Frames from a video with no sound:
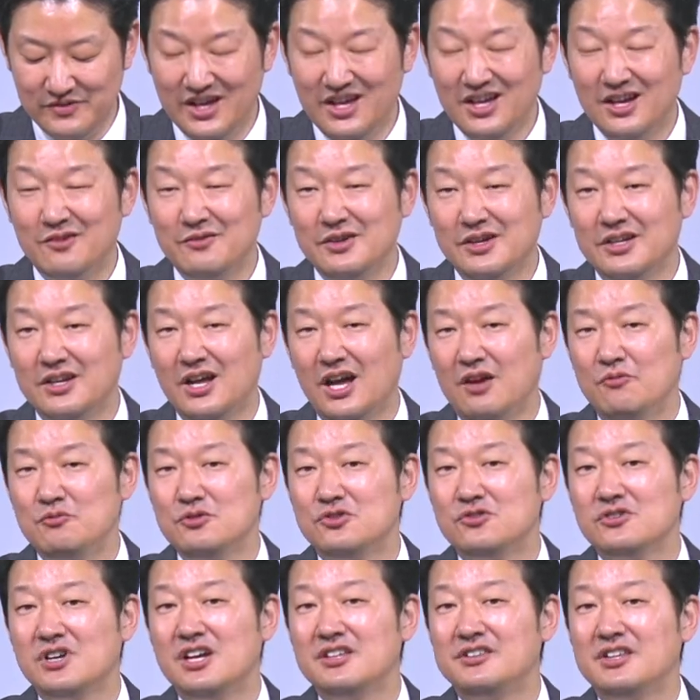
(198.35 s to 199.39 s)
I mean, haven't you
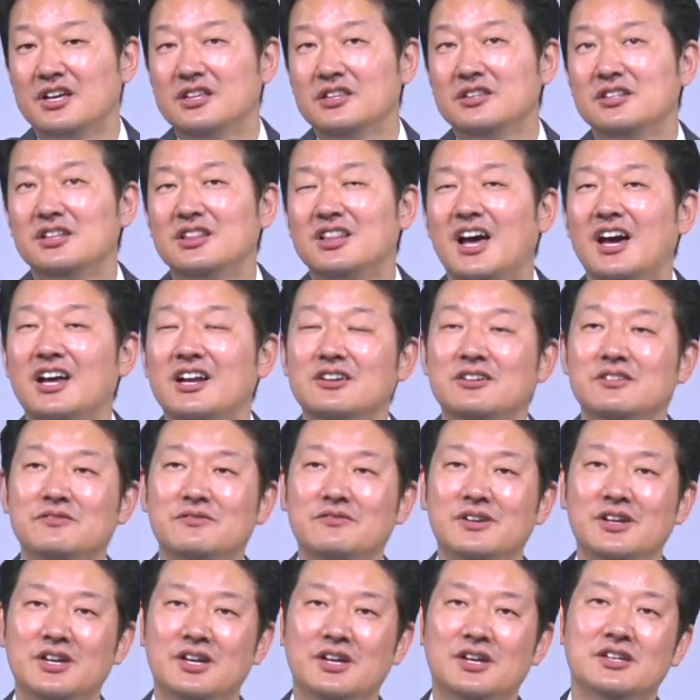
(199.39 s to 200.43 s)
guys had a lot of
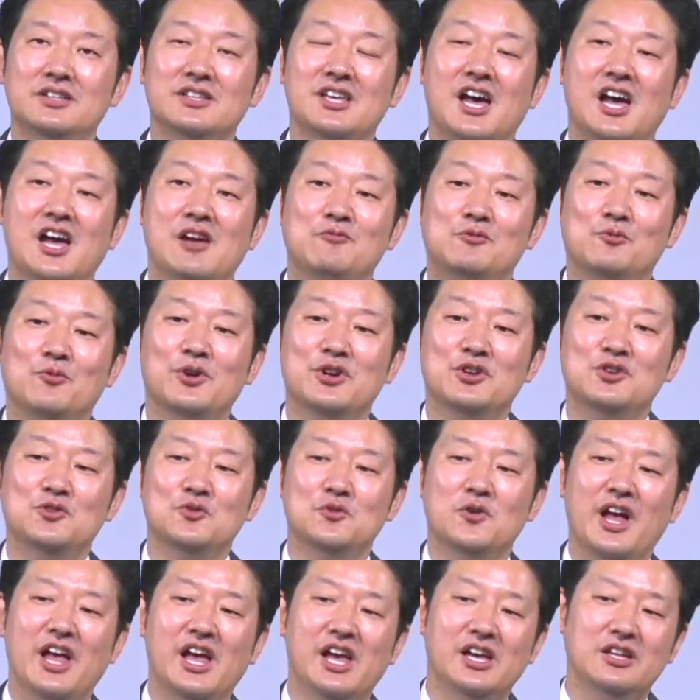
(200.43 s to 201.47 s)
times where you
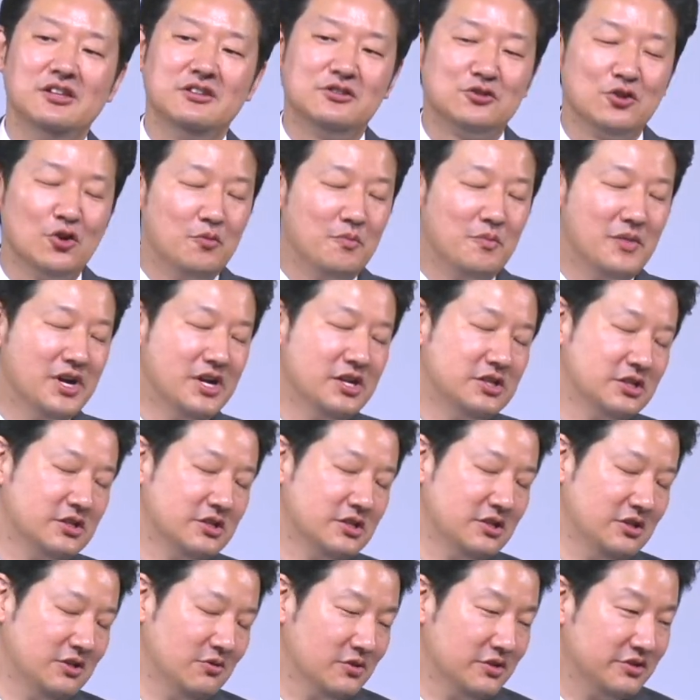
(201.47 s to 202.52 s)
ate so much,
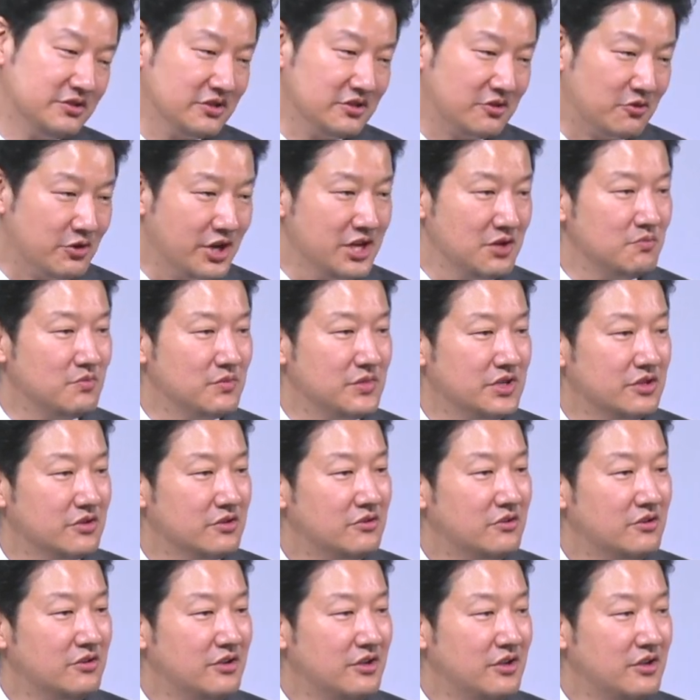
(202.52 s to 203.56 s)
it was a great meal,
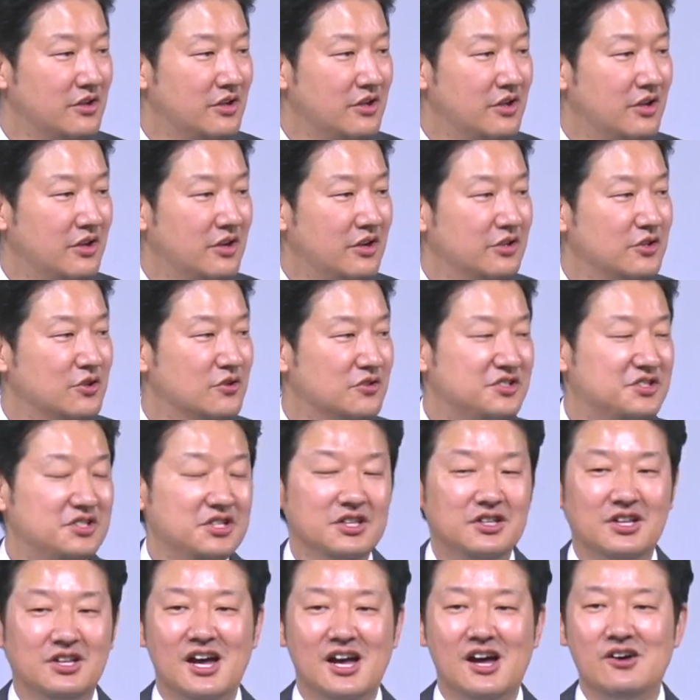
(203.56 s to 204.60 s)
you
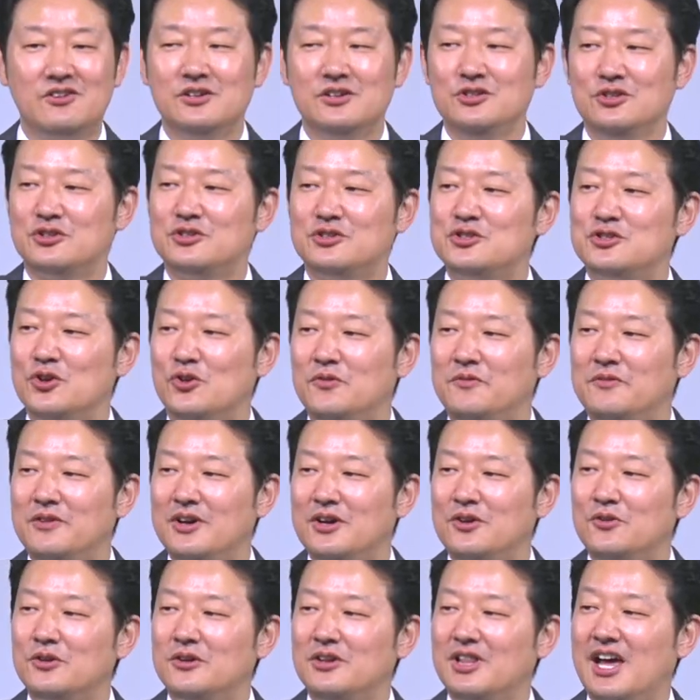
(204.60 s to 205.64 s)
sit down on your sofa
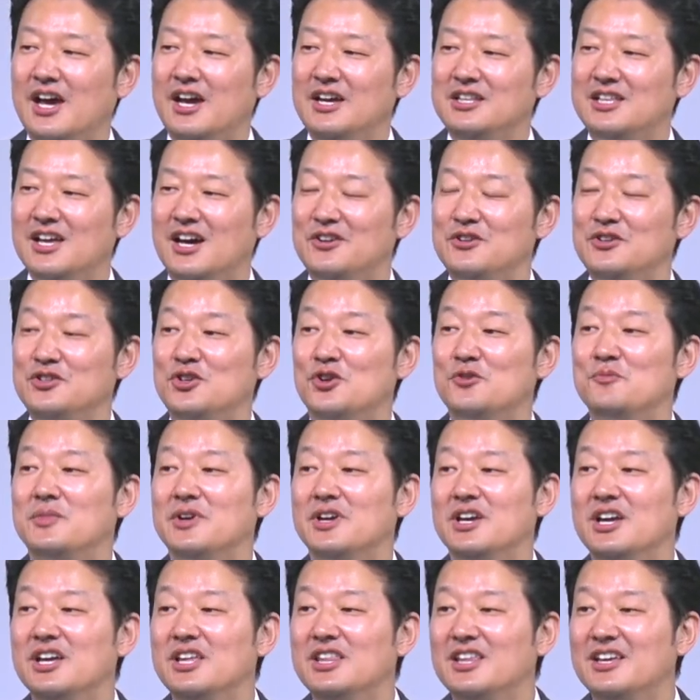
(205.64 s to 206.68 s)
or lie down on your
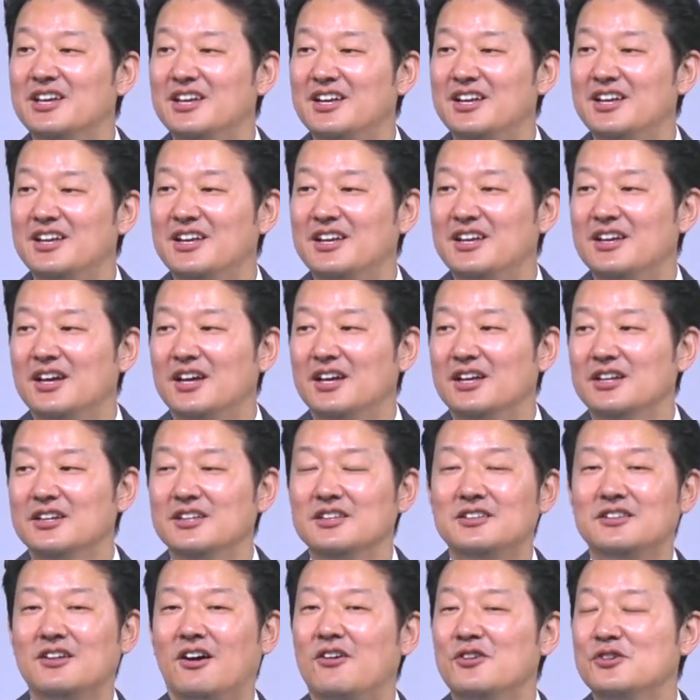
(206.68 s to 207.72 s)
bed, and
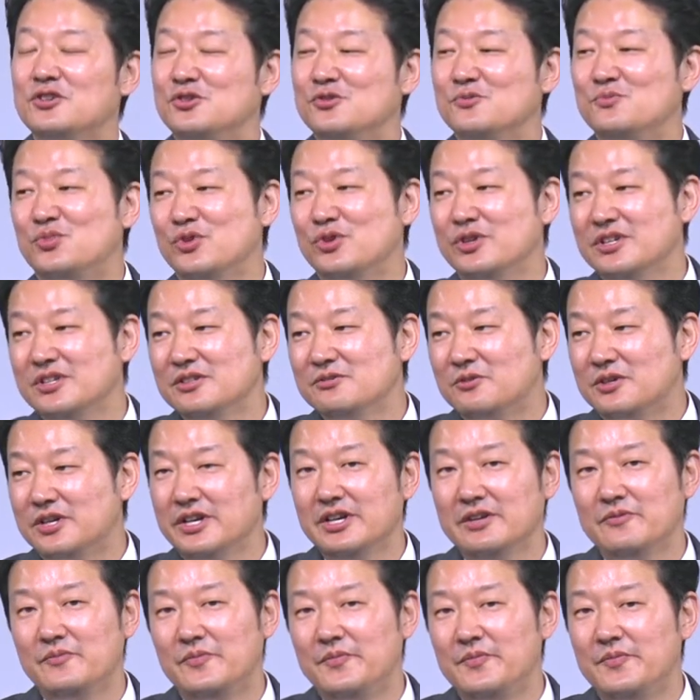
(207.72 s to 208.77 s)
it's hard to breathe, right?
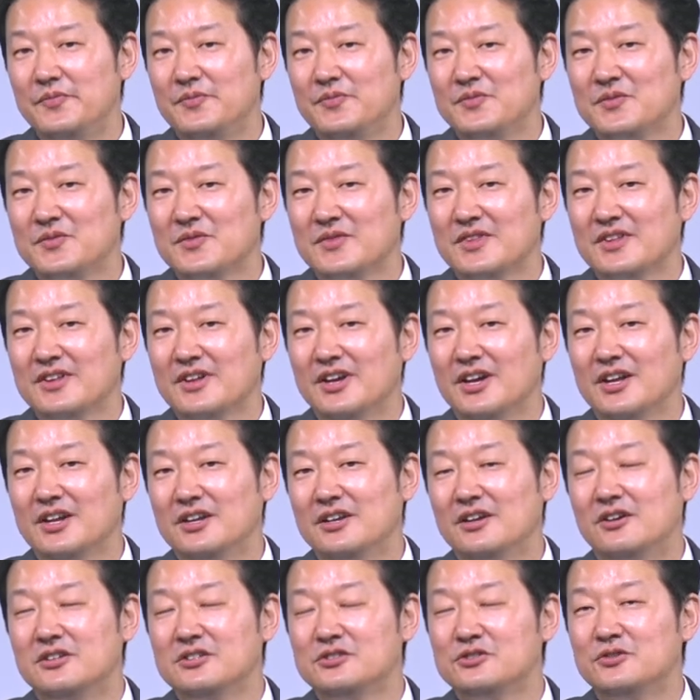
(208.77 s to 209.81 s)
And
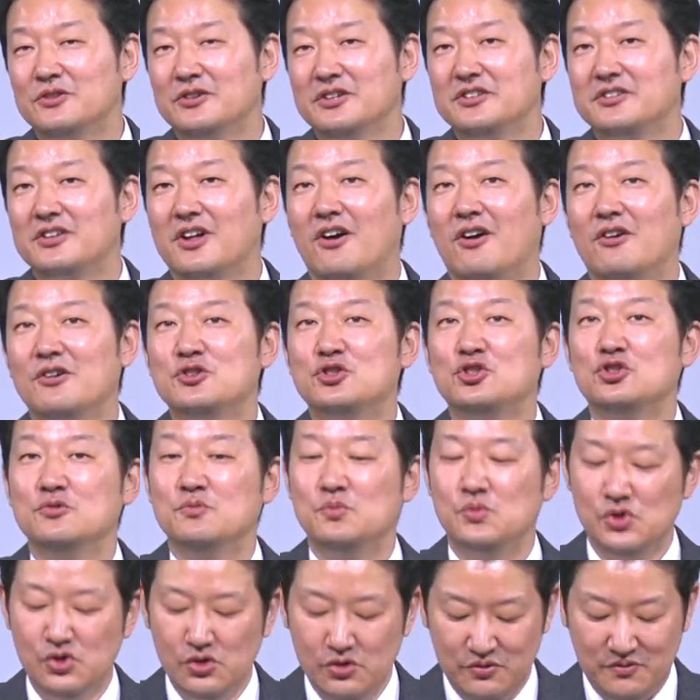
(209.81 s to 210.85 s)
also it's hard to
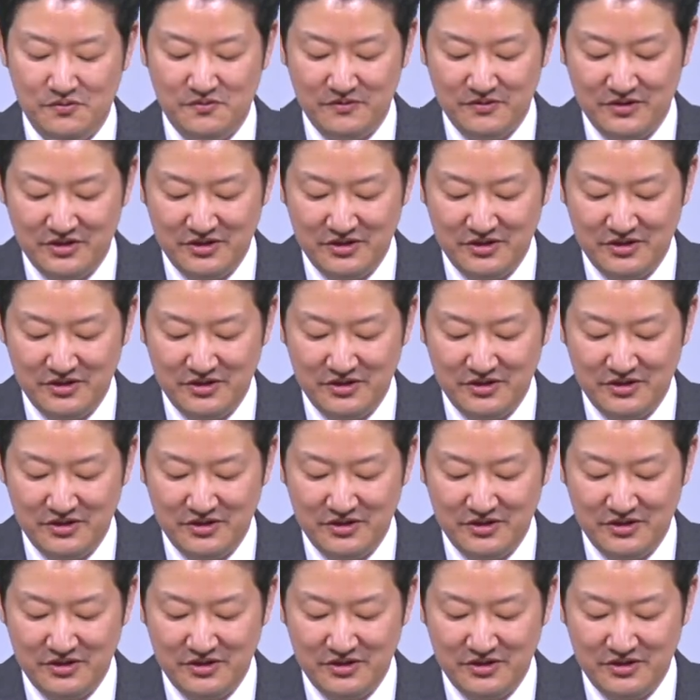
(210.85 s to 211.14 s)
move.